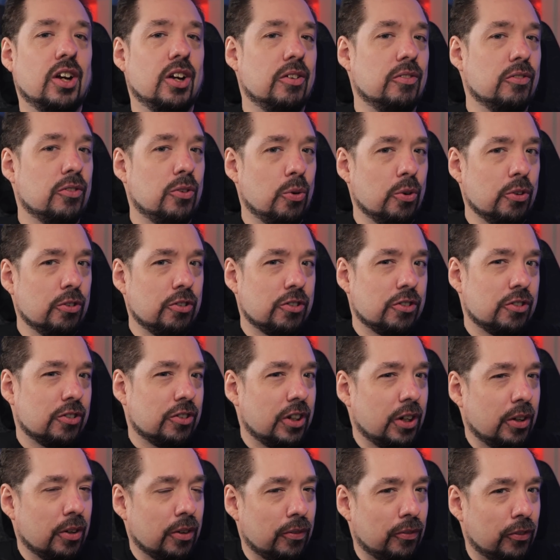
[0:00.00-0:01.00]
Of course,
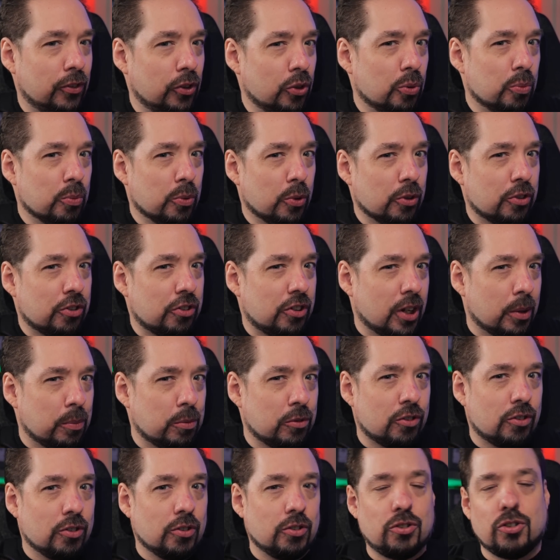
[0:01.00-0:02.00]
there are a few more
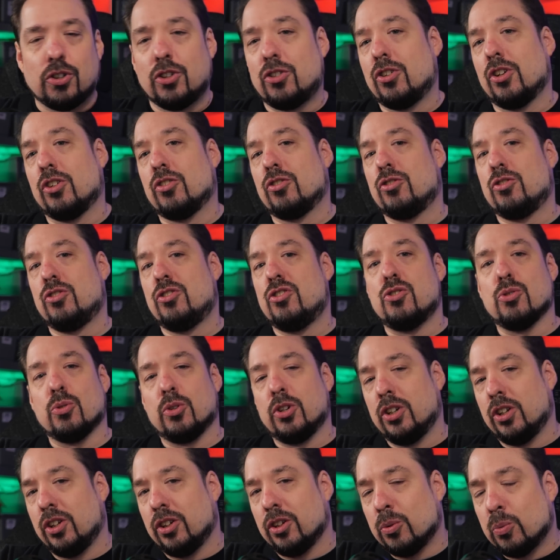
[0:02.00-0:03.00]
steps, such as
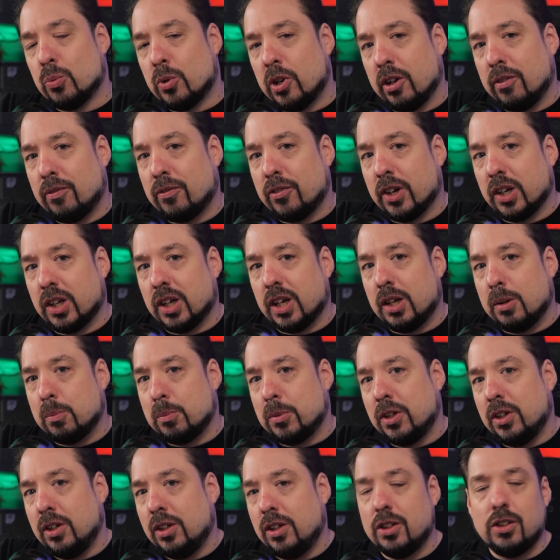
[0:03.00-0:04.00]
joining the Wi-Fi
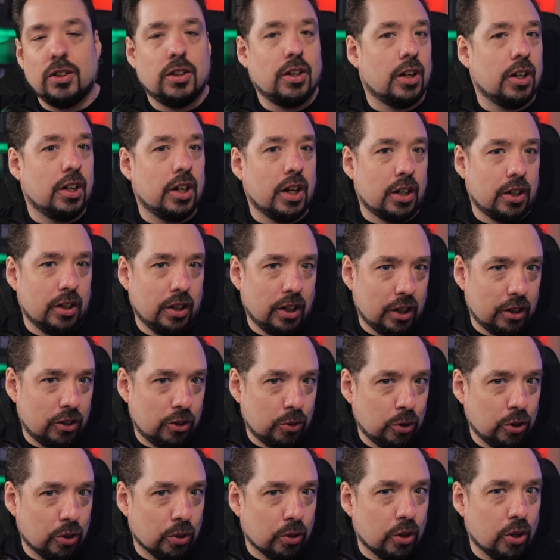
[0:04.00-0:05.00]
AP and connecting it
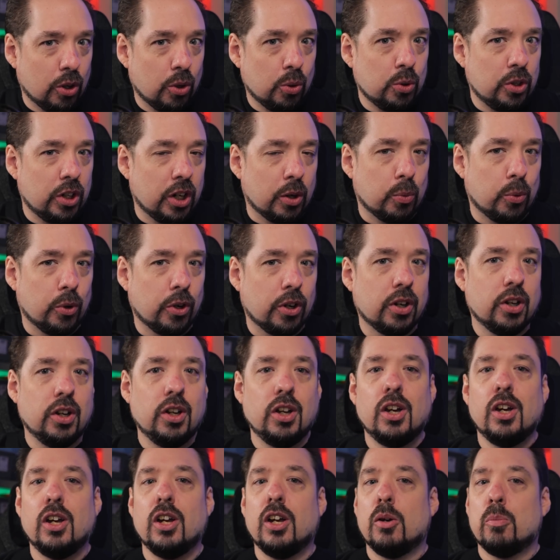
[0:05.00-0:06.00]
to your own network,
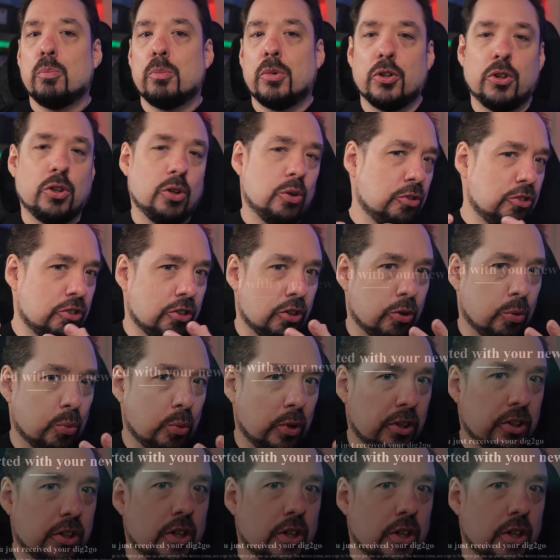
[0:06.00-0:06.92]
but those are well